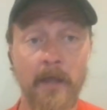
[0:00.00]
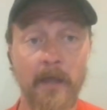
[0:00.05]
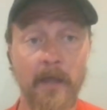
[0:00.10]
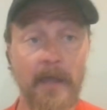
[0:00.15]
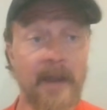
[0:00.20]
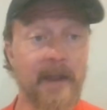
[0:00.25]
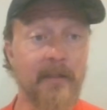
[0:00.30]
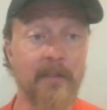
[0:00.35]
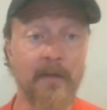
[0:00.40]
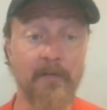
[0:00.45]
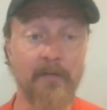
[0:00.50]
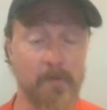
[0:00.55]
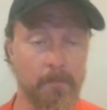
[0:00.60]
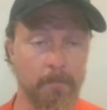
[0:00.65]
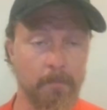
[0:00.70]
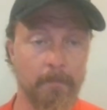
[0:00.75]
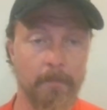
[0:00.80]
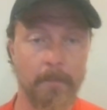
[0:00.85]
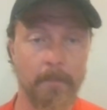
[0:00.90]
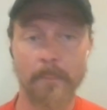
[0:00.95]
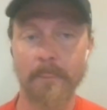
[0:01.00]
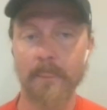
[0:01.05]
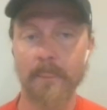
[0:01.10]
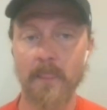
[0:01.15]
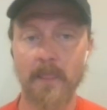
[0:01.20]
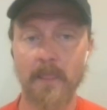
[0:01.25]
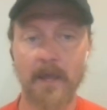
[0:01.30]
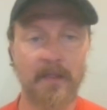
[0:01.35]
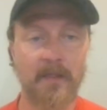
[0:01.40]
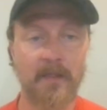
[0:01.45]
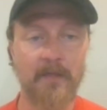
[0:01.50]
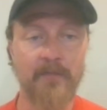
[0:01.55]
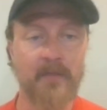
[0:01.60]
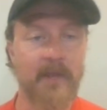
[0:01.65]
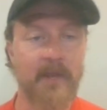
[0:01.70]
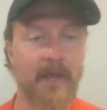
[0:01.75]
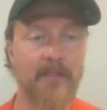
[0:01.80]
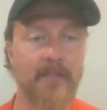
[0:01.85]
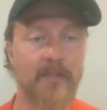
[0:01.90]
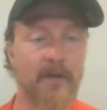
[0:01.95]
And I love it. I love it.
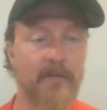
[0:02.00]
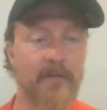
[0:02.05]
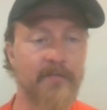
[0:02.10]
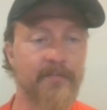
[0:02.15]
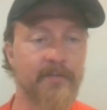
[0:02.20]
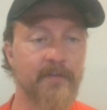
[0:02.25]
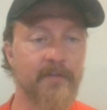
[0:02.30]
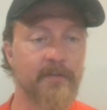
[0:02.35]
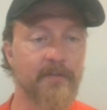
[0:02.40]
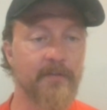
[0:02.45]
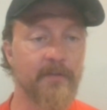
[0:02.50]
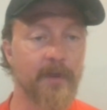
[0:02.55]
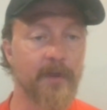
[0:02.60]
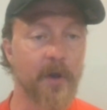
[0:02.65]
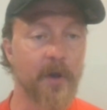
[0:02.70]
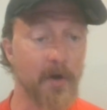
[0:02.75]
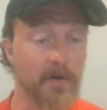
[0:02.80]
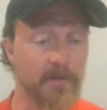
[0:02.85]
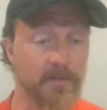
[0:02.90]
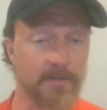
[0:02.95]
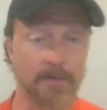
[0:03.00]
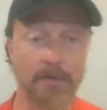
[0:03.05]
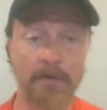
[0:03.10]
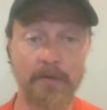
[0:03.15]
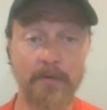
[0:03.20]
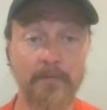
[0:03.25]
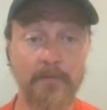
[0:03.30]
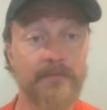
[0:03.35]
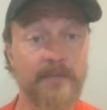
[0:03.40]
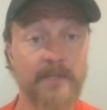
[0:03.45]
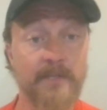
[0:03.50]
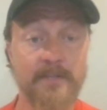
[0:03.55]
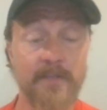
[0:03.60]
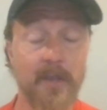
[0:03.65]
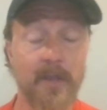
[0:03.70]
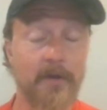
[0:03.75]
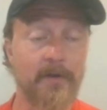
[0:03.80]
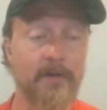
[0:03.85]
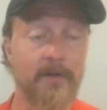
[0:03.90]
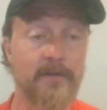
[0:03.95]
I love Arsenal, these
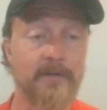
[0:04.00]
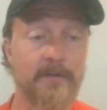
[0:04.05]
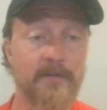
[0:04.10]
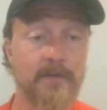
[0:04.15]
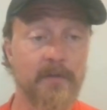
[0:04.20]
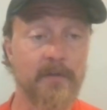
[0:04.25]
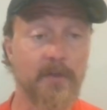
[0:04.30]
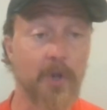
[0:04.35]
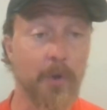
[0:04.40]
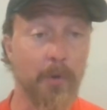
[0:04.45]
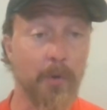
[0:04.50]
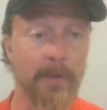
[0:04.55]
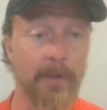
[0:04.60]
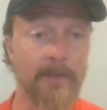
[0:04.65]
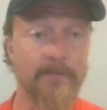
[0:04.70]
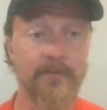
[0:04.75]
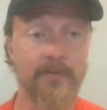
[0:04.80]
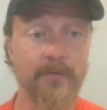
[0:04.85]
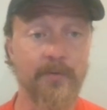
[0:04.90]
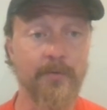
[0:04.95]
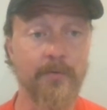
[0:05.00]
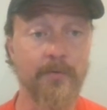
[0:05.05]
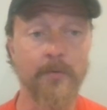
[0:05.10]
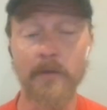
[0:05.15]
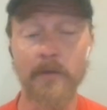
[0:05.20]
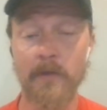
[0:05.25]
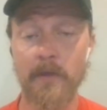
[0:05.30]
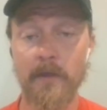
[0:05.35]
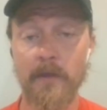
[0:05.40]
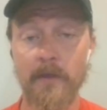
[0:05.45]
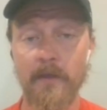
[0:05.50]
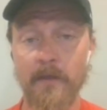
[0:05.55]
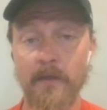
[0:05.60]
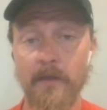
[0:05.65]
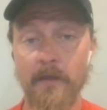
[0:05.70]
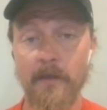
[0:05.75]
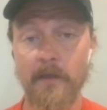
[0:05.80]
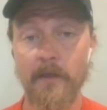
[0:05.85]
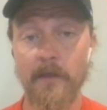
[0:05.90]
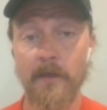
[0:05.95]
Gunners, going to
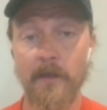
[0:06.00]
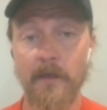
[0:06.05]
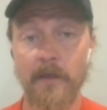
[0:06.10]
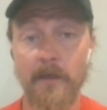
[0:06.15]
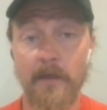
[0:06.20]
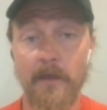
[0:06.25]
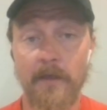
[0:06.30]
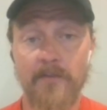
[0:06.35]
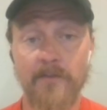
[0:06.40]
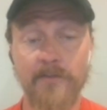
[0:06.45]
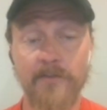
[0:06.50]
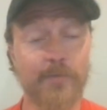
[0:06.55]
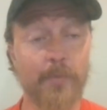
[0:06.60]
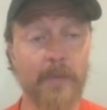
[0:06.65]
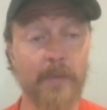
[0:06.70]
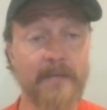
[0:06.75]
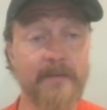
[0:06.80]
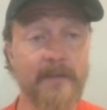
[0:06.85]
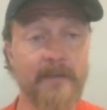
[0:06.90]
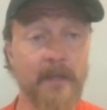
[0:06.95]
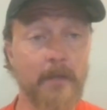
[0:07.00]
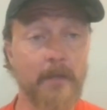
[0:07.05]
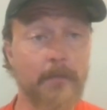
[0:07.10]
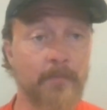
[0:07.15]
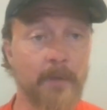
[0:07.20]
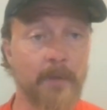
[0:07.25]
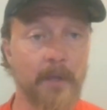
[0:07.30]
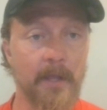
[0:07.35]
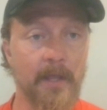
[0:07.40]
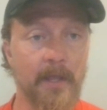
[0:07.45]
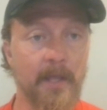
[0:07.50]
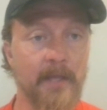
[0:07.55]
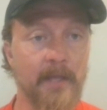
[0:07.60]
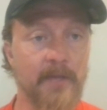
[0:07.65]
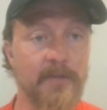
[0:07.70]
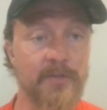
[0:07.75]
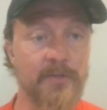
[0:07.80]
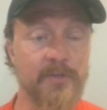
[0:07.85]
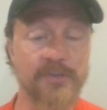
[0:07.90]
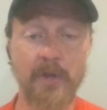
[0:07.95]
this away team
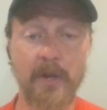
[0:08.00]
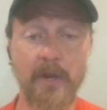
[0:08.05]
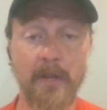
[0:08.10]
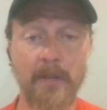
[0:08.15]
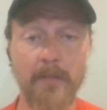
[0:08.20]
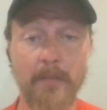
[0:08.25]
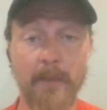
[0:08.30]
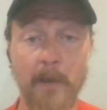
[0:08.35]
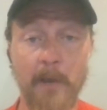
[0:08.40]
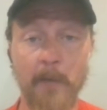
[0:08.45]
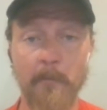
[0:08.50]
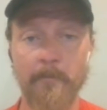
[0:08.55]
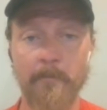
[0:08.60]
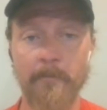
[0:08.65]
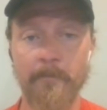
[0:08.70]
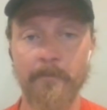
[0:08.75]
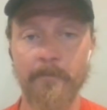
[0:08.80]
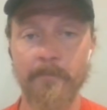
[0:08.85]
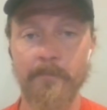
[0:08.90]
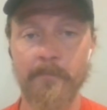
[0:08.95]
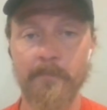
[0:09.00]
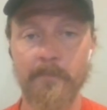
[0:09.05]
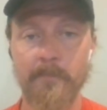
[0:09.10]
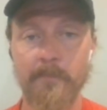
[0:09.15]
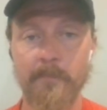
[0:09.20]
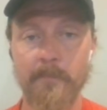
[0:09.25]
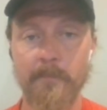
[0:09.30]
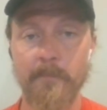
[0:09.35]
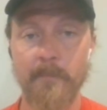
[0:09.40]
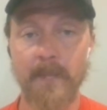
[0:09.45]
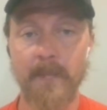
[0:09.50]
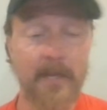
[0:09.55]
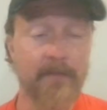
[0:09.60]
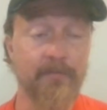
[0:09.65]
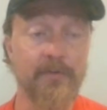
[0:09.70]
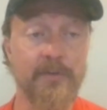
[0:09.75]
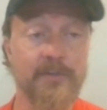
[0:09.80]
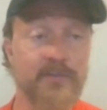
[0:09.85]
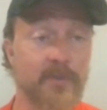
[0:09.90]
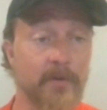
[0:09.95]
and just shutting them out. They
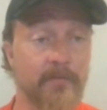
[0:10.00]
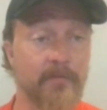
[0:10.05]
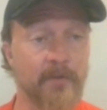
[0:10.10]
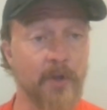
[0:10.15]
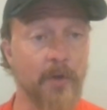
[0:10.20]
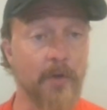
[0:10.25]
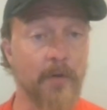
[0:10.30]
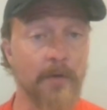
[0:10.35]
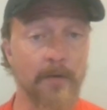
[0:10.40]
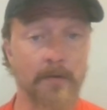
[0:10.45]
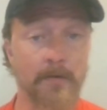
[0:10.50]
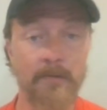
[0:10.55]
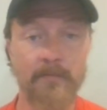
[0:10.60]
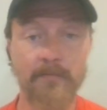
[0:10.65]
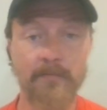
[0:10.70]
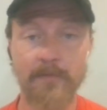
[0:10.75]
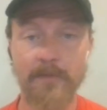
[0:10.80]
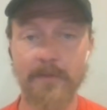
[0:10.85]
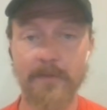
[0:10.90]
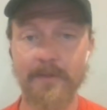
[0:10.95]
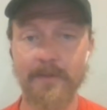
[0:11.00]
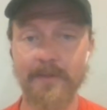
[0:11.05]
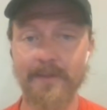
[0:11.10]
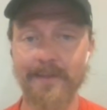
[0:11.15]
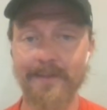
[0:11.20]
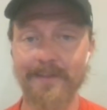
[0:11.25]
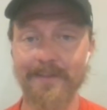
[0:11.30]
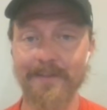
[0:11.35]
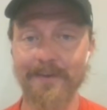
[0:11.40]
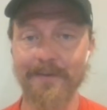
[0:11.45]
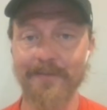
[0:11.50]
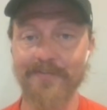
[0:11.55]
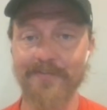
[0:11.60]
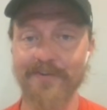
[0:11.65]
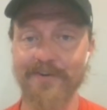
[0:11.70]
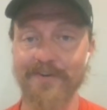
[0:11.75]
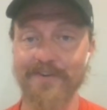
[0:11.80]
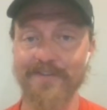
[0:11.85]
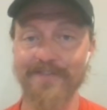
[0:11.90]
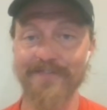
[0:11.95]
never deserved a goal in their
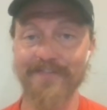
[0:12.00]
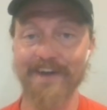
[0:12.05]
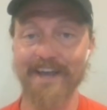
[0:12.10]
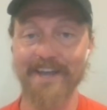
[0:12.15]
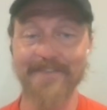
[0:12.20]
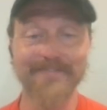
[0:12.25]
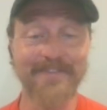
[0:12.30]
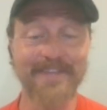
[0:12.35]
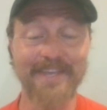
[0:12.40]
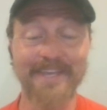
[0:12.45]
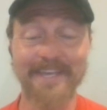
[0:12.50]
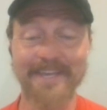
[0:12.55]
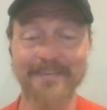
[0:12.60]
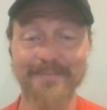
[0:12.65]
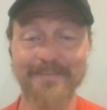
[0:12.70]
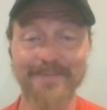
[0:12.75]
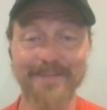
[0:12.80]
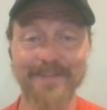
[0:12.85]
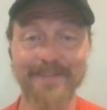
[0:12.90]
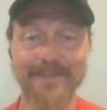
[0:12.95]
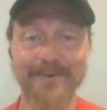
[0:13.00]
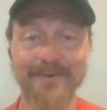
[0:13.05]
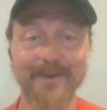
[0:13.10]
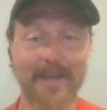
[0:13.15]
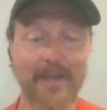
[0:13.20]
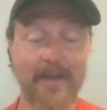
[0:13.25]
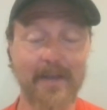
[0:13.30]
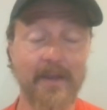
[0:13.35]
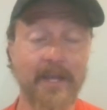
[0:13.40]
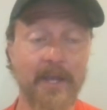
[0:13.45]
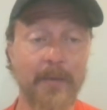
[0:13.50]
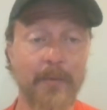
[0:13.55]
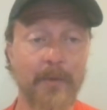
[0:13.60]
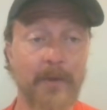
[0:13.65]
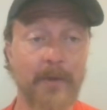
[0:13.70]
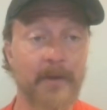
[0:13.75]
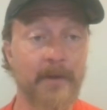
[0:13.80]
first 5 games, and they're not going to get one